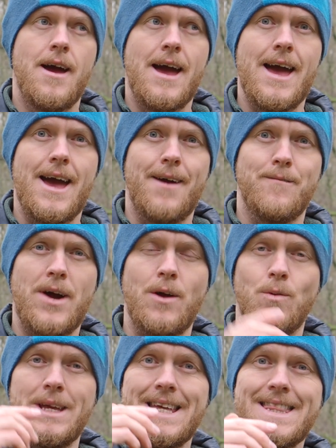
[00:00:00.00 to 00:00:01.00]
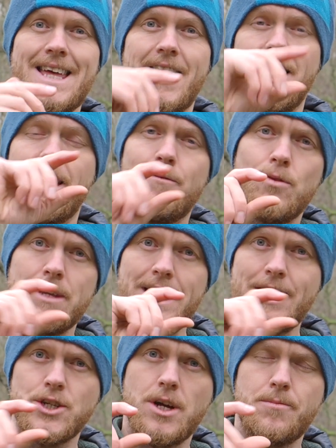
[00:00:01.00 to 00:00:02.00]
I will get that level
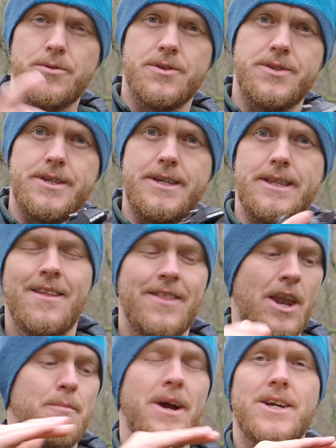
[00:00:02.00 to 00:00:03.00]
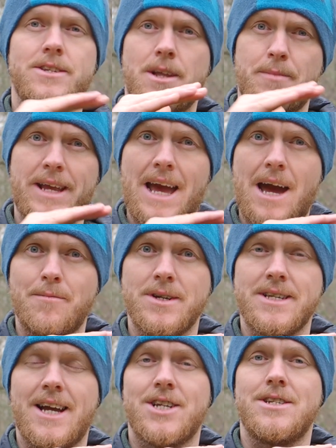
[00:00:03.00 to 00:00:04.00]
gauge up to see that my camera
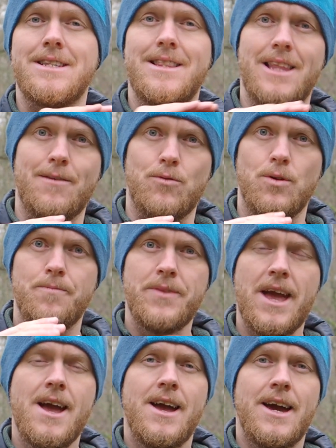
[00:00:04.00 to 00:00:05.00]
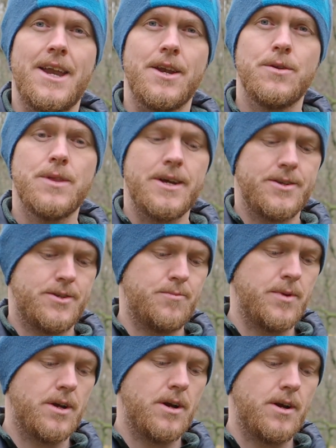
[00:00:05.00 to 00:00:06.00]
is actually level. And I do this
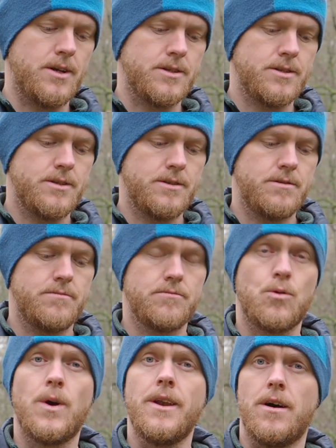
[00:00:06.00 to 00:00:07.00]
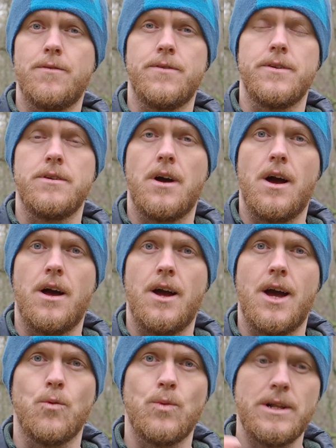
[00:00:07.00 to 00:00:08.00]
because quite often
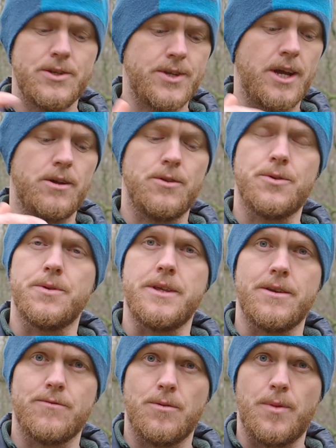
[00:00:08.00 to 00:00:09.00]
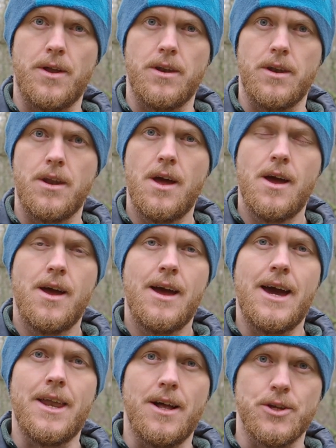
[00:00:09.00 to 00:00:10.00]
I will cycle through the info button,
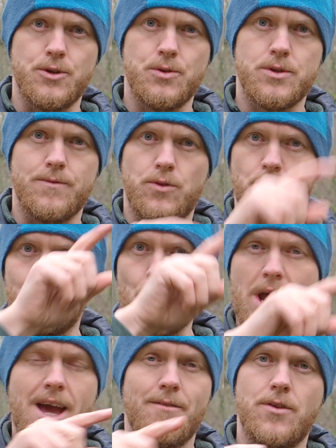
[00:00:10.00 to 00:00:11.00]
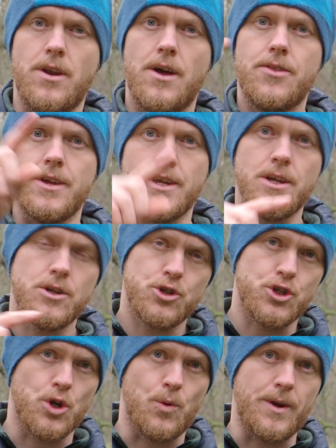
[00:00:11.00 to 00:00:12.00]
and I'll use the view where I have nothing
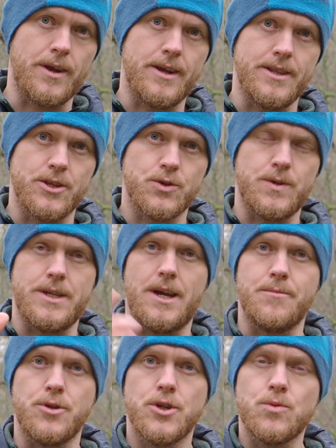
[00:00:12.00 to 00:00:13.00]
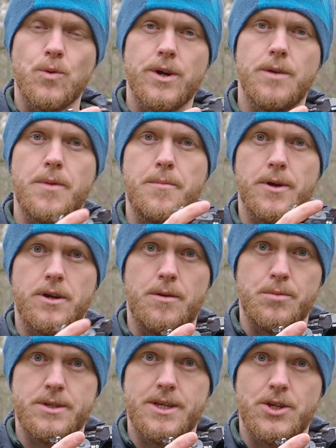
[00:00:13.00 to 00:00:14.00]
showing in the screen. I'm just worried about my
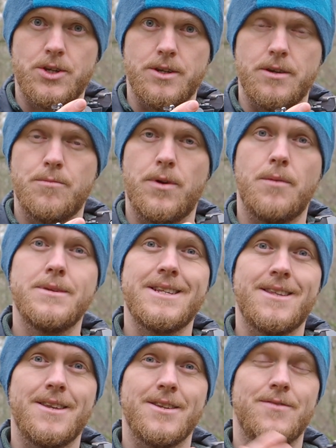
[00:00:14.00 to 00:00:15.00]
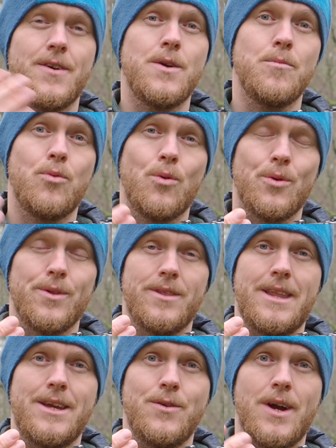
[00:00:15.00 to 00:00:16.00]
composition. But obviously then it's very
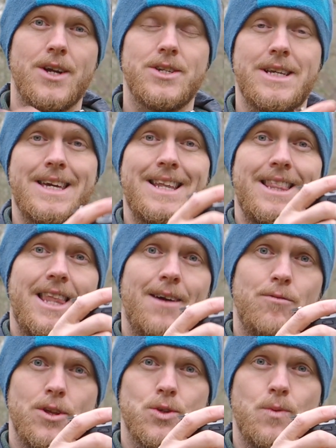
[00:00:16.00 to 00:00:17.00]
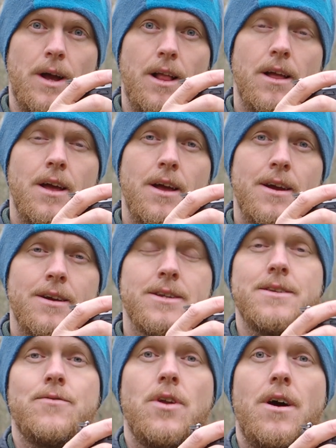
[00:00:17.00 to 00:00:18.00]
important that you actually get it level as well,
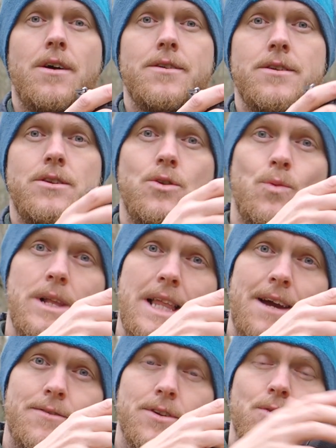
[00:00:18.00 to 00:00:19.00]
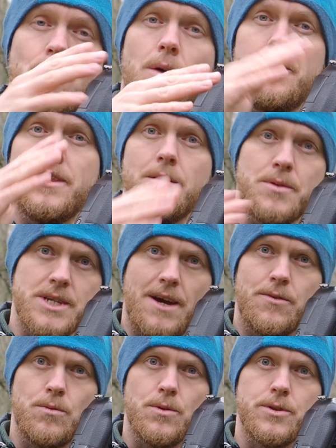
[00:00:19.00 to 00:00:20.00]
because if not, you will have to crop the image
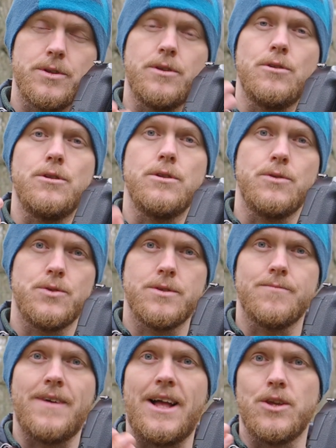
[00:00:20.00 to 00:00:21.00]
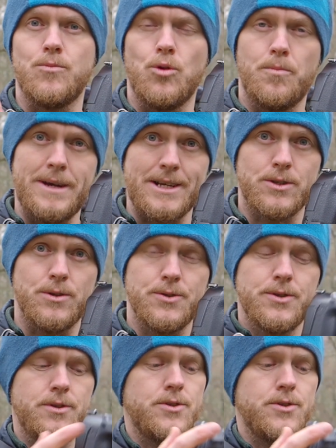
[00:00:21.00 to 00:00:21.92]
afterwards and you'll lose some valuable pixels.